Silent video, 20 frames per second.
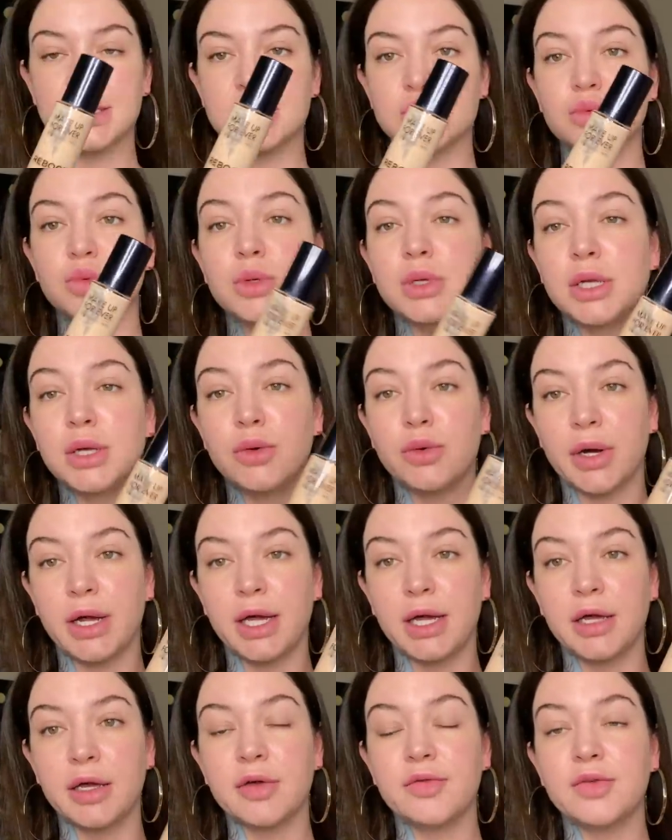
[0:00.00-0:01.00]
is really
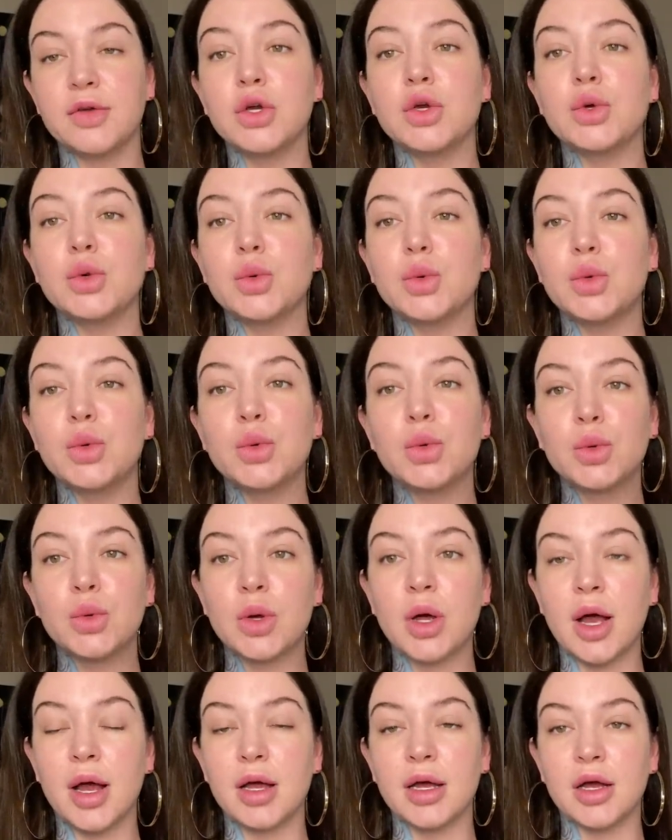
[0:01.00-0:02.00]
great if you
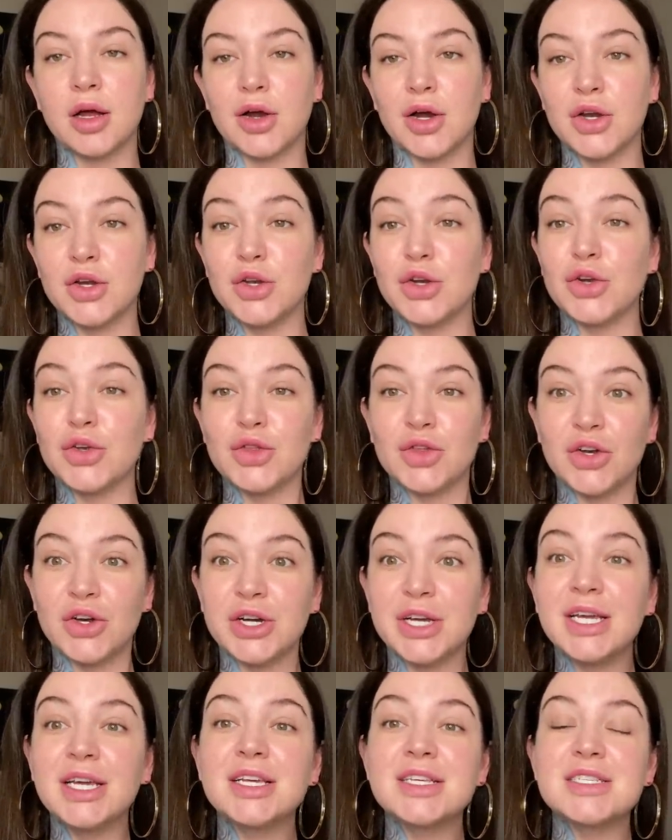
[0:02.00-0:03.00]
are in your
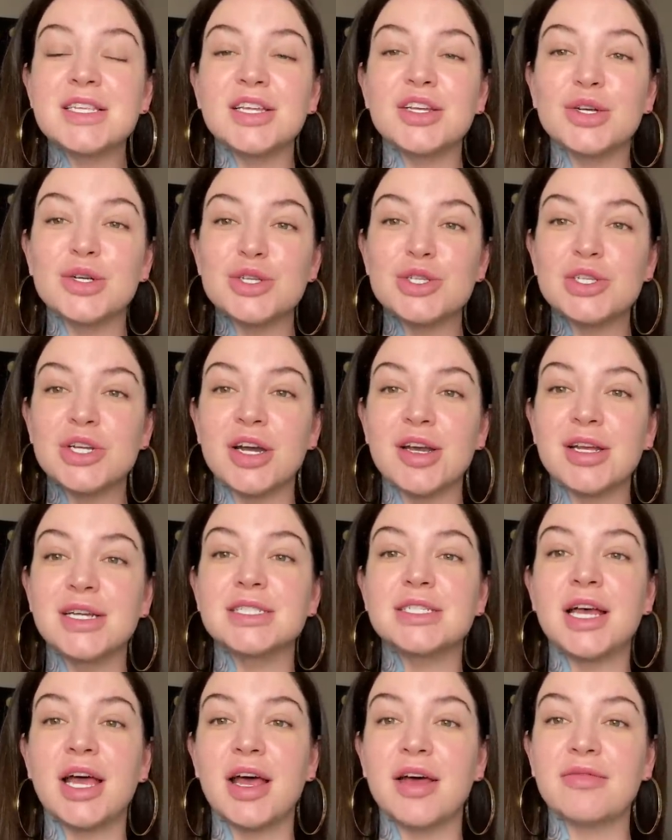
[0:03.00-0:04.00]
30s and you're starting
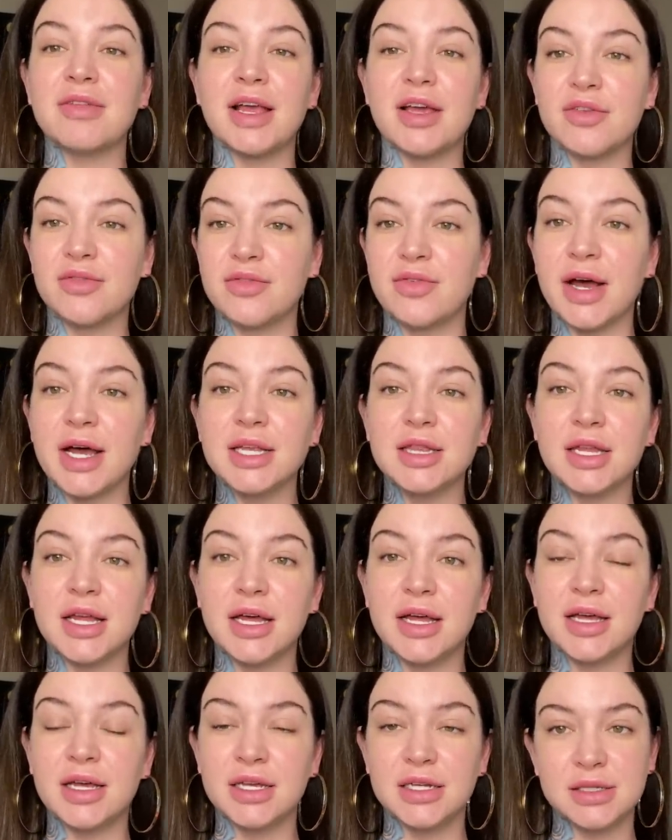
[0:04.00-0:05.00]
to have like fine
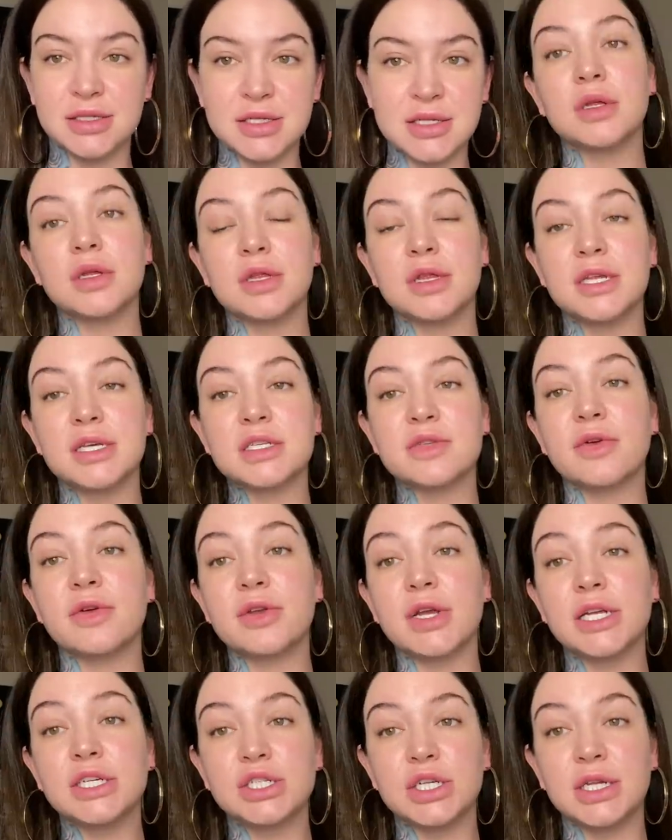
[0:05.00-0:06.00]
lines. This
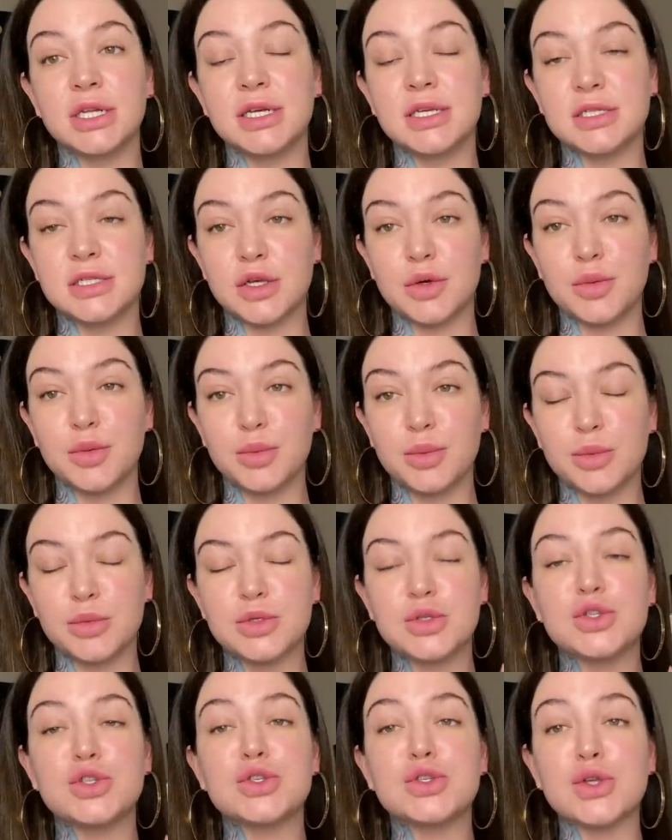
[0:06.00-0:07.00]
foundation is
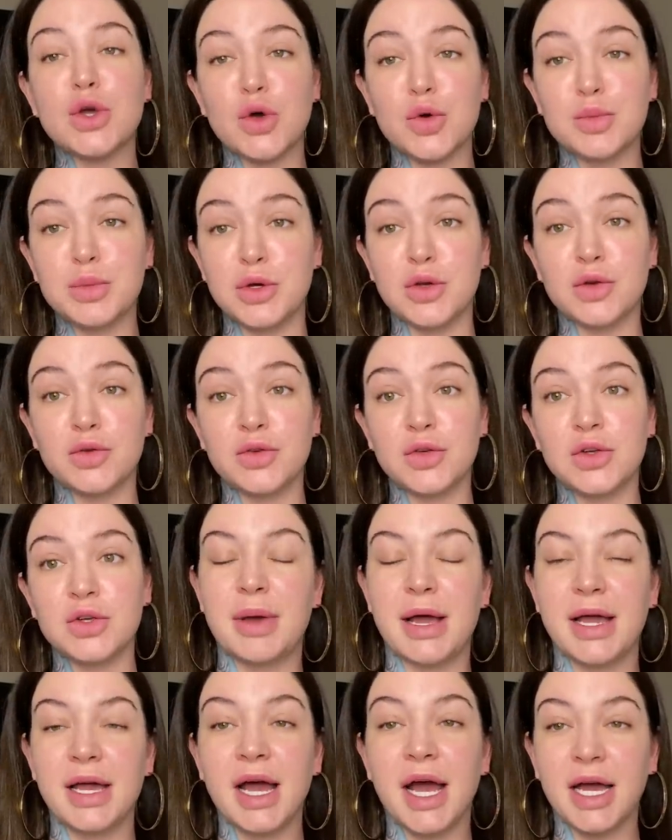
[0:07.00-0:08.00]
so beautiful.
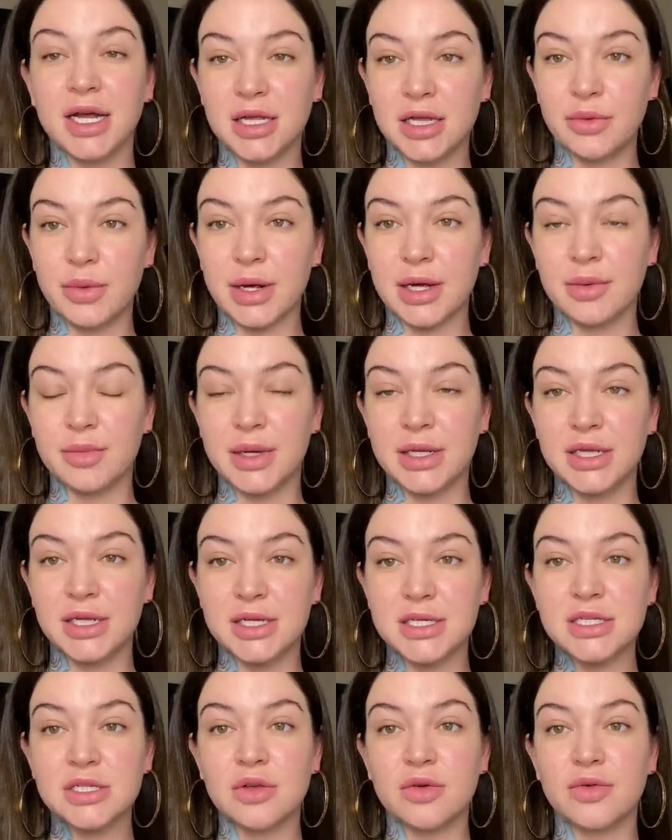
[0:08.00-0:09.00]
I highly recommend
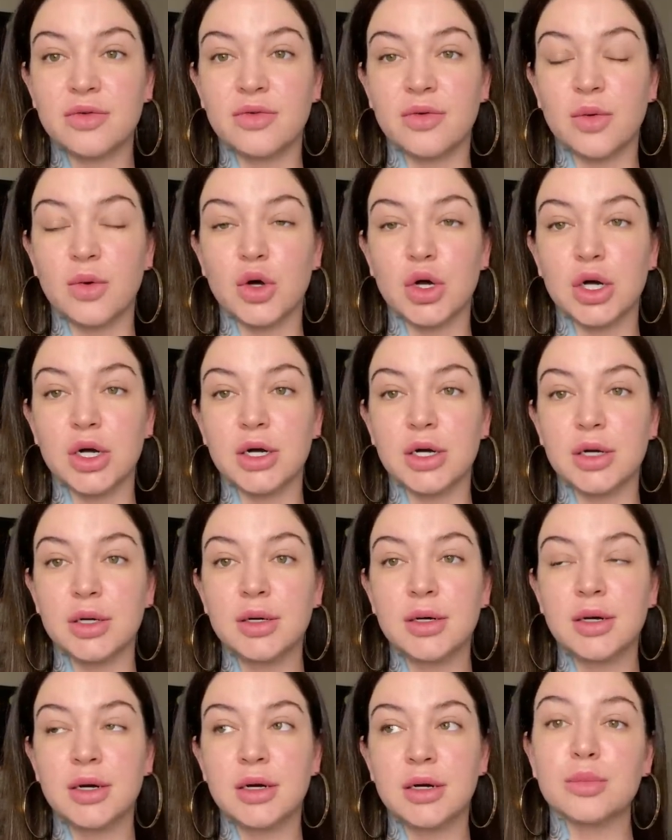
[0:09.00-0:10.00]
this for
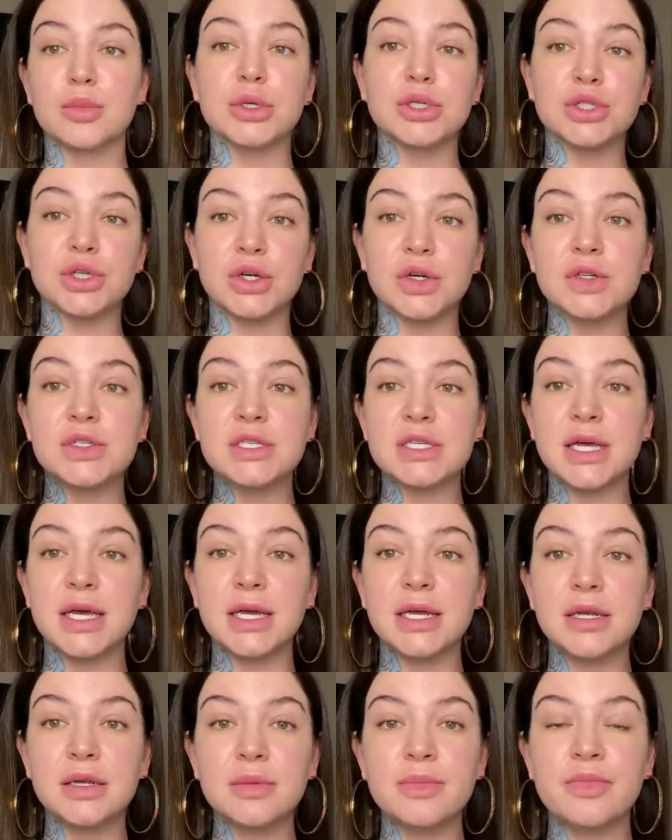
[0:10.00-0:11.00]
mature
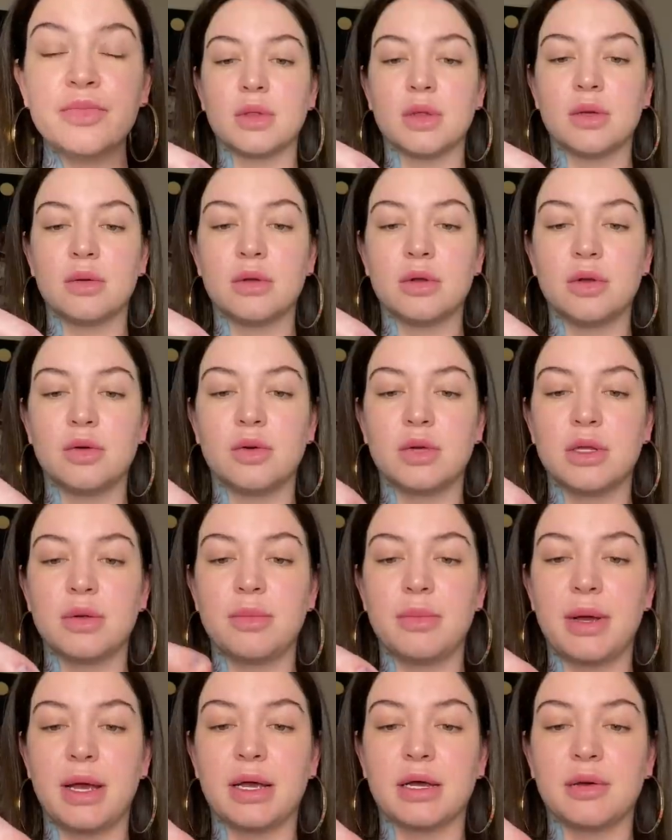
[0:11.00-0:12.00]
skin. Go on the
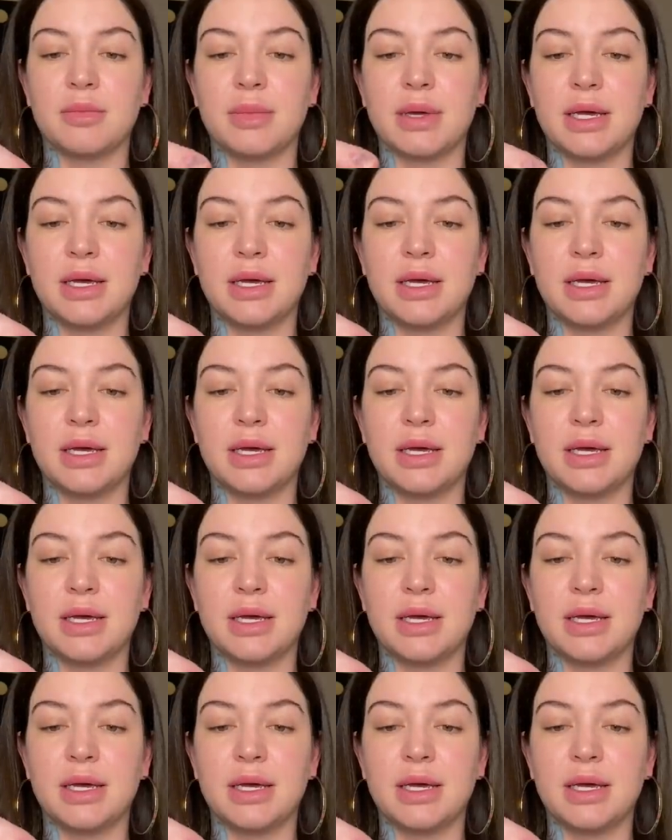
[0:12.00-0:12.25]
back of my